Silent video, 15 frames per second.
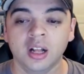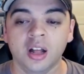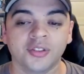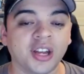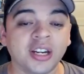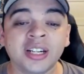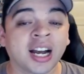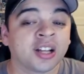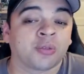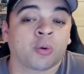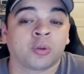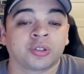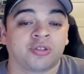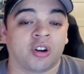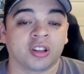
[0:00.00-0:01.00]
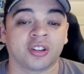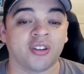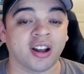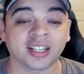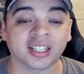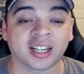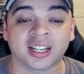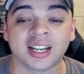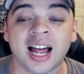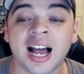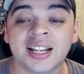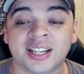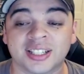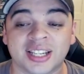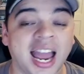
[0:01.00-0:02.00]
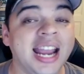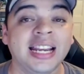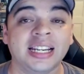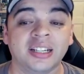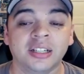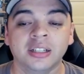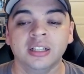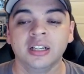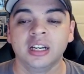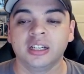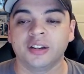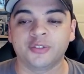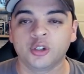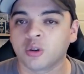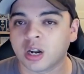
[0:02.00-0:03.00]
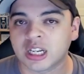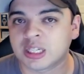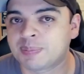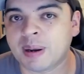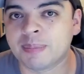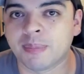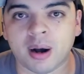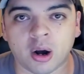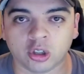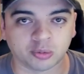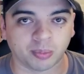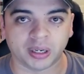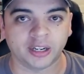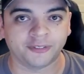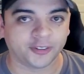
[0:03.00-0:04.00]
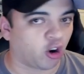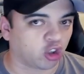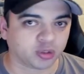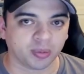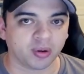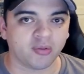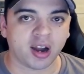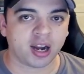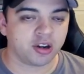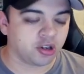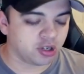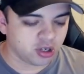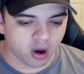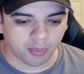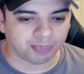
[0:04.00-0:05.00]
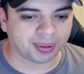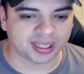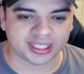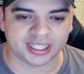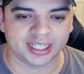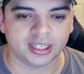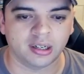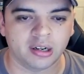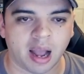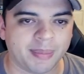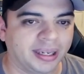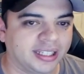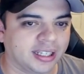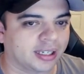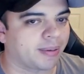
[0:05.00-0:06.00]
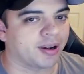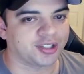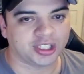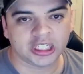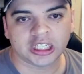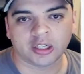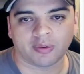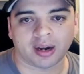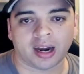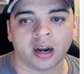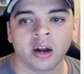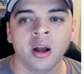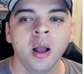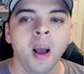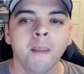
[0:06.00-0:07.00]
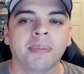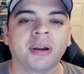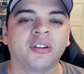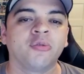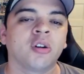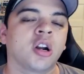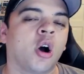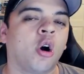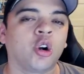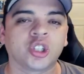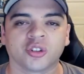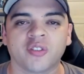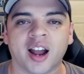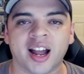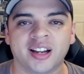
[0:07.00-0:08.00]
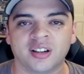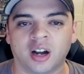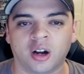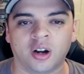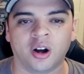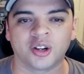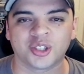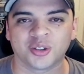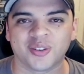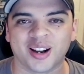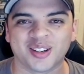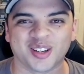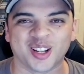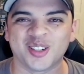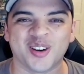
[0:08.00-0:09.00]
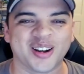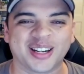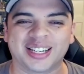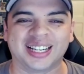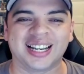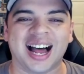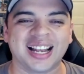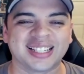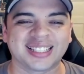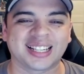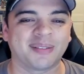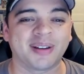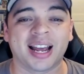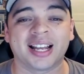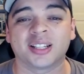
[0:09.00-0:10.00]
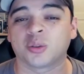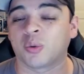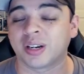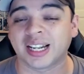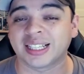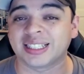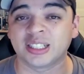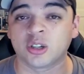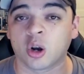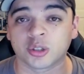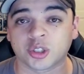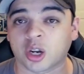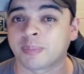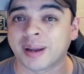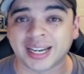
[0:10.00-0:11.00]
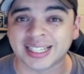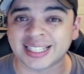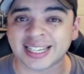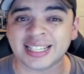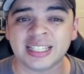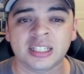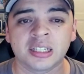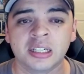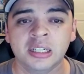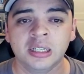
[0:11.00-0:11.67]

Then you got Drawn Dragon Colossus. Hey, if you want to spend money for the Ultimate Rare, no big deal. I mean, they call it Secret Rare, but if you want an Ultra Rare Drawn Dragon Colossus coming out of 2019 Gold Shark MegaTins,